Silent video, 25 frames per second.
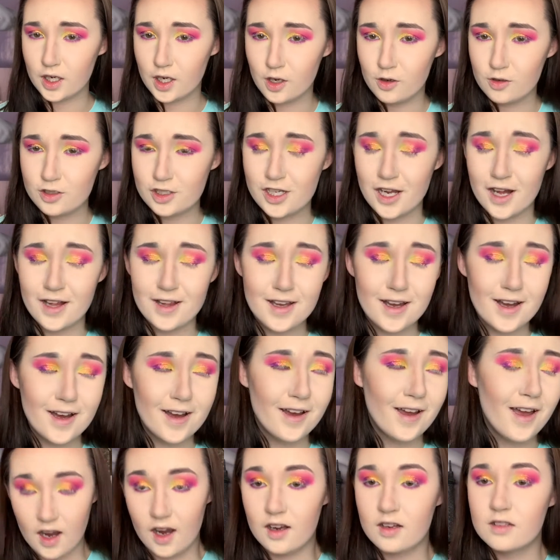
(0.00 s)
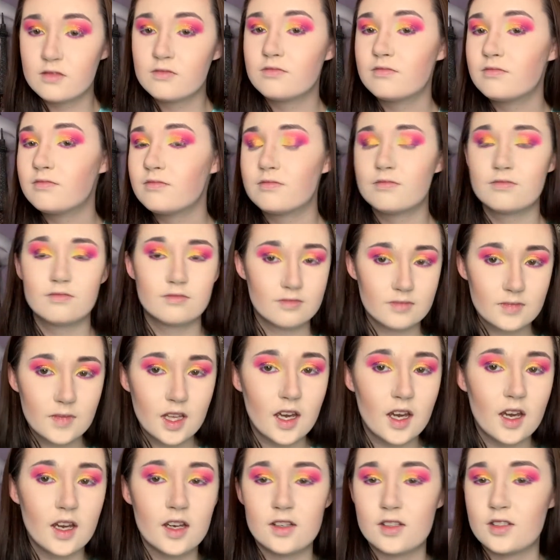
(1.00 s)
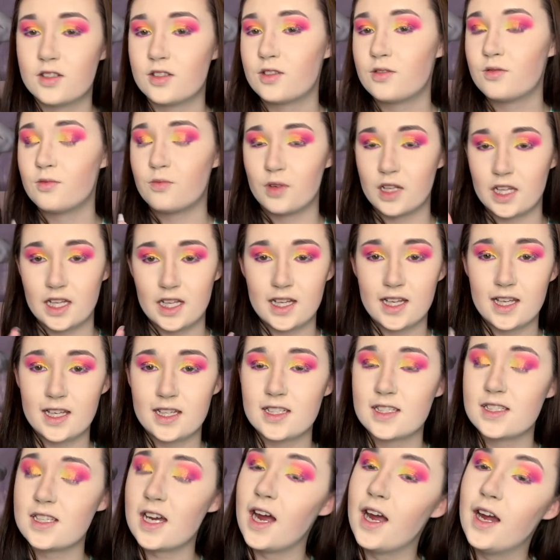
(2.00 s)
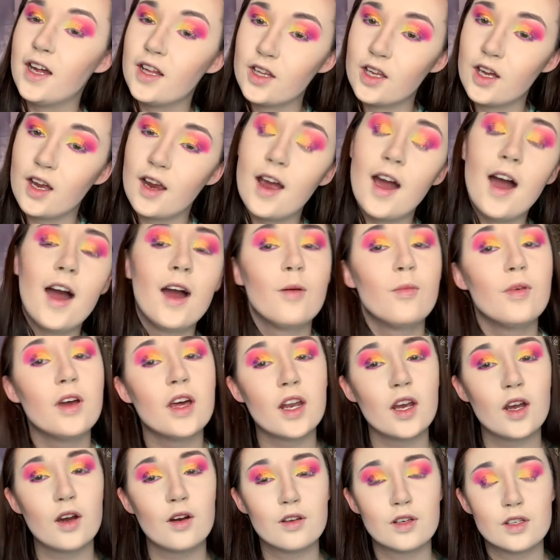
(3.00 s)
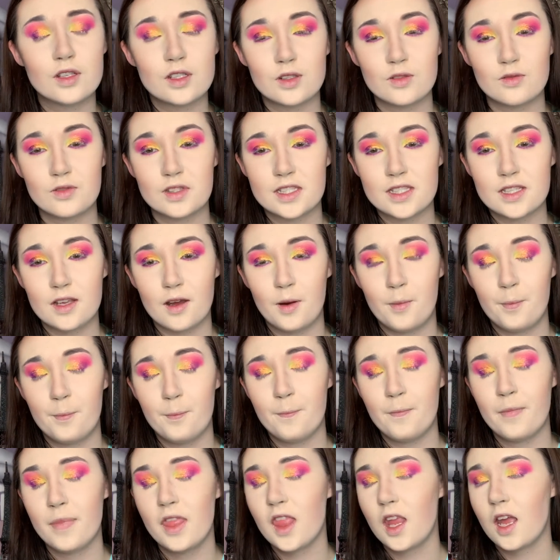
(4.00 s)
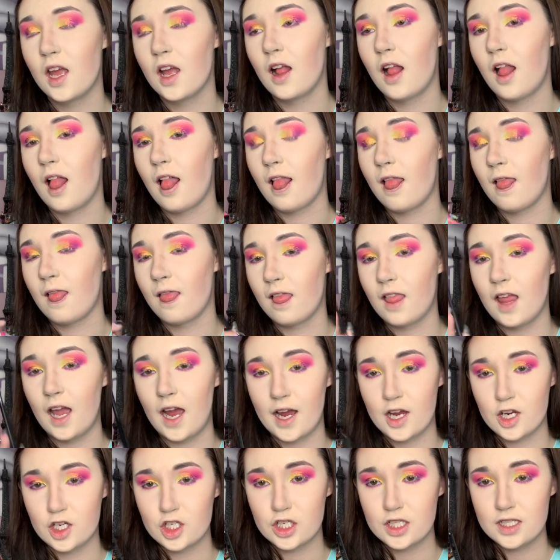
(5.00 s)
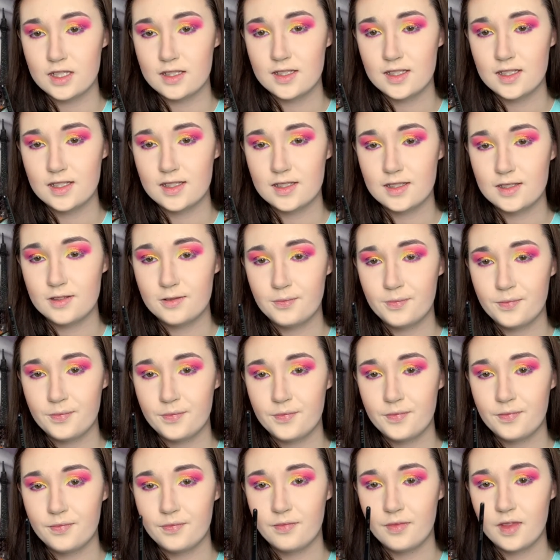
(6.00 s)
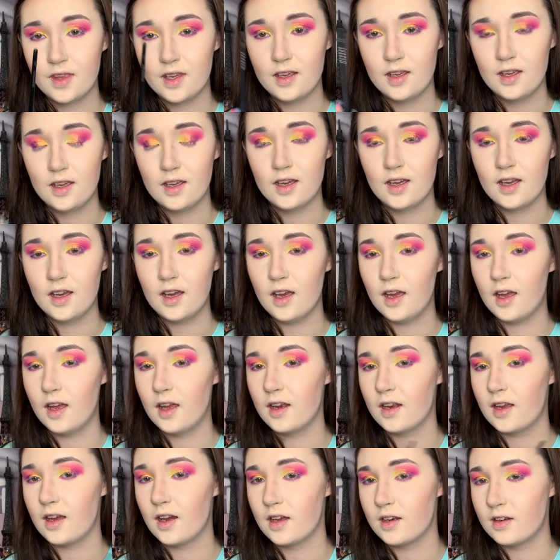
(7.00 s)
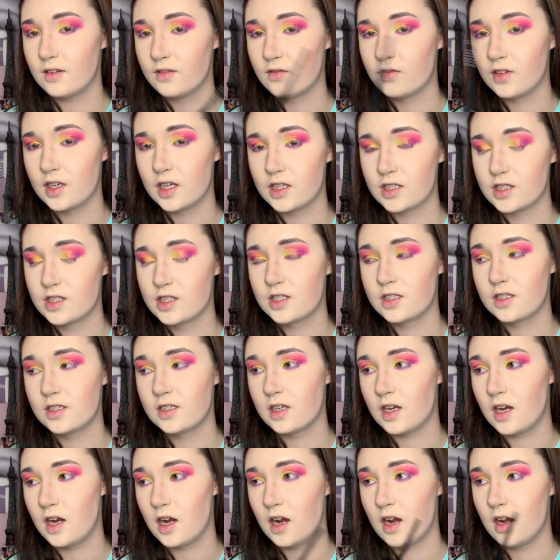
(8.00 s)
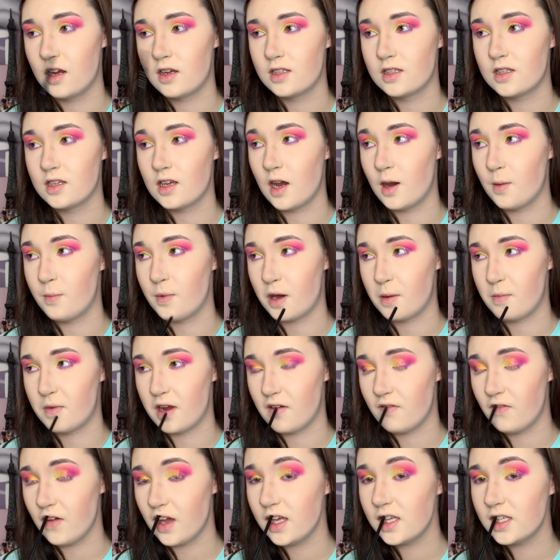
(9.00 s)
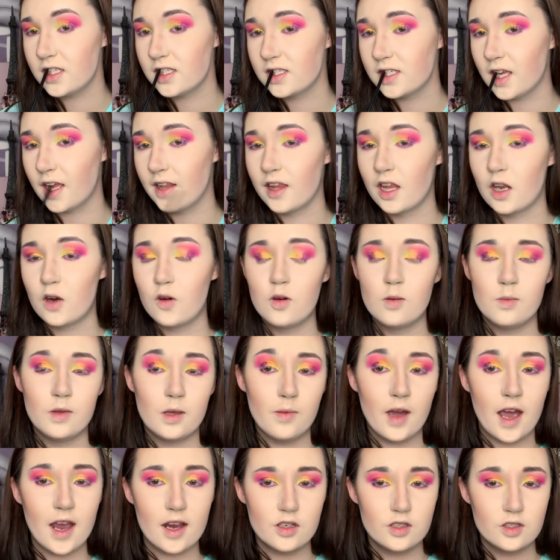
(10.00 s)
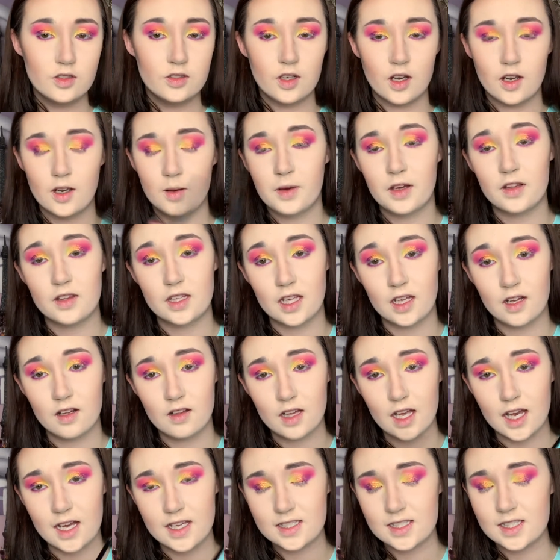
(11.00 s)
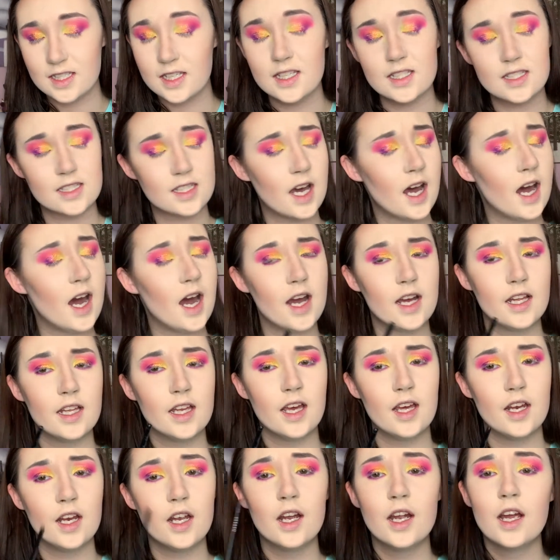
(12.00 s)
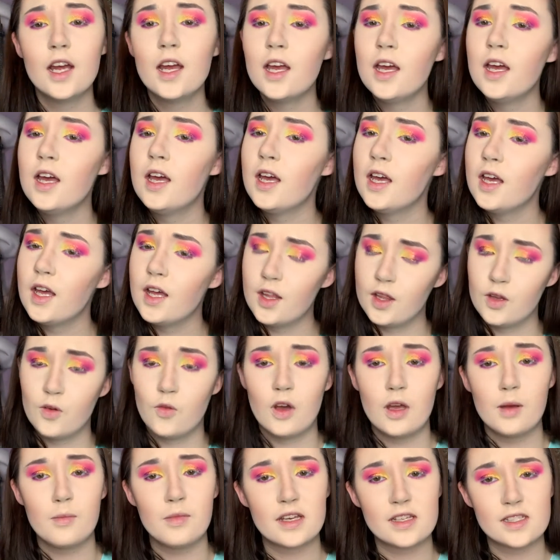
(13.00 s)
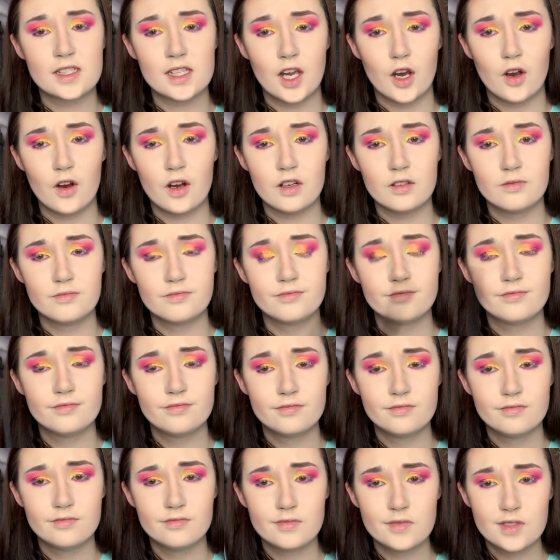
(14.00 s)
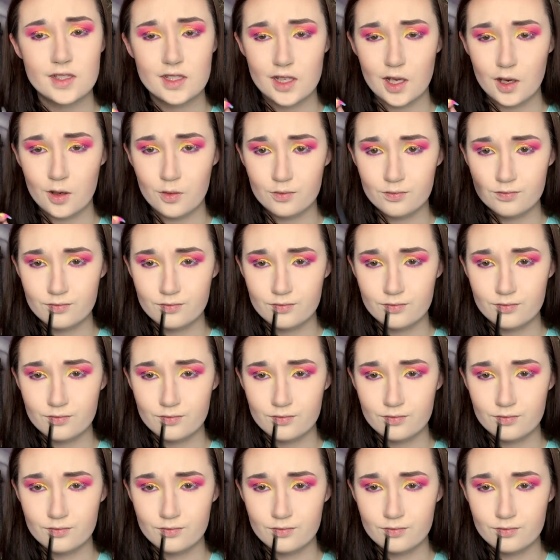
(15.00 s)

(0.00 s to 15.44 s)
Coachella. I just really like this eye look. I'm gonna go do some lashes and kind of finish up on my face, and then I'll be back to talk about the glasses, the eyeliner, and the white mascara. So,